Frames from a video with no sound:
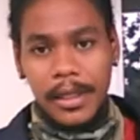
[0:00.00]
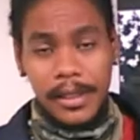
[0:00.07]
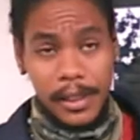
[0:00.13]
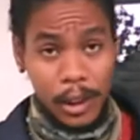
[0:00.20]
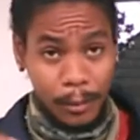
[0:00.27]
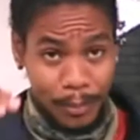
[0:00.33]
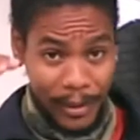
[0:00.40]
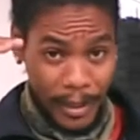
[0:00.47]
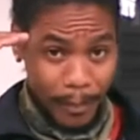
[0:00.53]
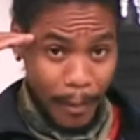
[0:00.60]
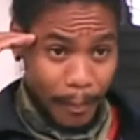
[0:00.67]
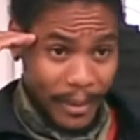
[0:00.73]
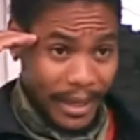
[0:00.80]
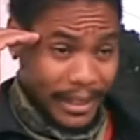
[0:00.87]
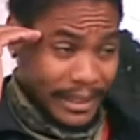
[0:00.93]
some
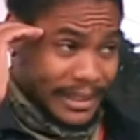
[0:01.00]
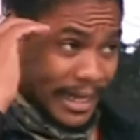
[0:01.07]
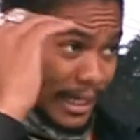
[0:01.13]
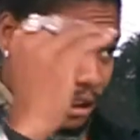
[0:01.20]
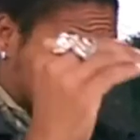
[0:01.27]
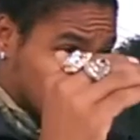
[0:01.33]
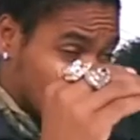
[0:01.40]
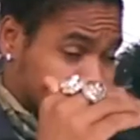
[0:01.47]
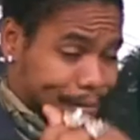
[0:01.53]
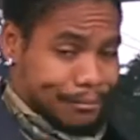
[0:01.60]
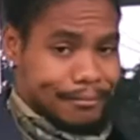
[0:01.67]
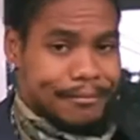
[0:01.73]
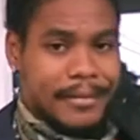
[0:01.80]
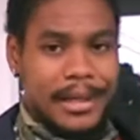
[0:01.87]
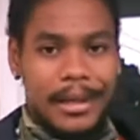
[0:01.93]
people paying attention
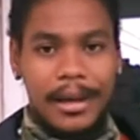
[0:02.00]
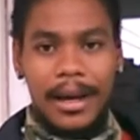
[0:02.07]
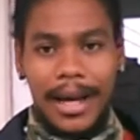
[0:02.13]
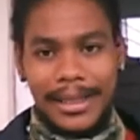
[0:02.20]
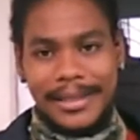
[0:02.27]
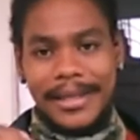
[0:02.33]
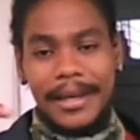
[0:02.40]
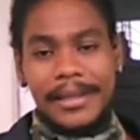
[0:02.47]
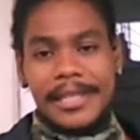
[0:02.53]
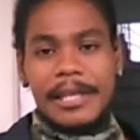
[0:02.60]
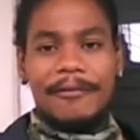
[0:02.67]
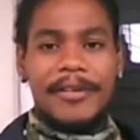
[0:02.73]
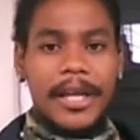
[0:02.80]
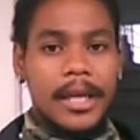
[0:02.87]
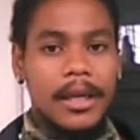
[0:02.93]

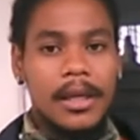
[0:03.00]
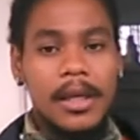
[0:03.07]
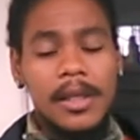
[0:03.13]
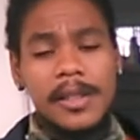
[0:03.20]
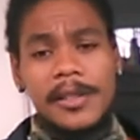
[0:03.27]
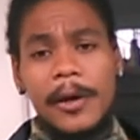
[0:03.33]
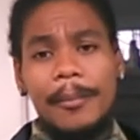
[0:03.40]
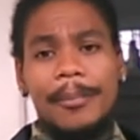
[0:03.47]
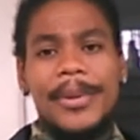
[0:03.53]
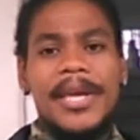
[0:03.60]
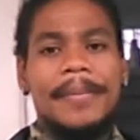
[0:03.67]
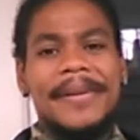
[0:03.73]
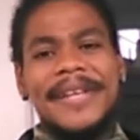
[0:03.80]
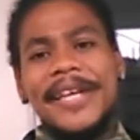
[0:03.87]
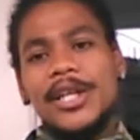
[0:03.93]
attentively, some
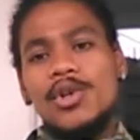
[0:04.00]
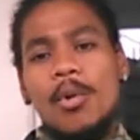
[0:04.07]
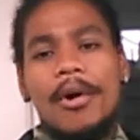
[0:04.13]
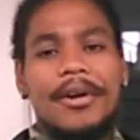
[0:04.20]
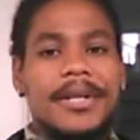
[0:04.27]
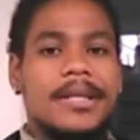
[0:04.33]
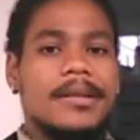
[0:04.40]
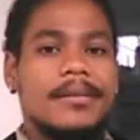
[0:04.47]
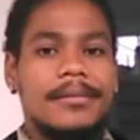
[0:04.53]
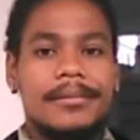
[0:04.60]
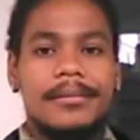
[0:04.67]
people ignoring,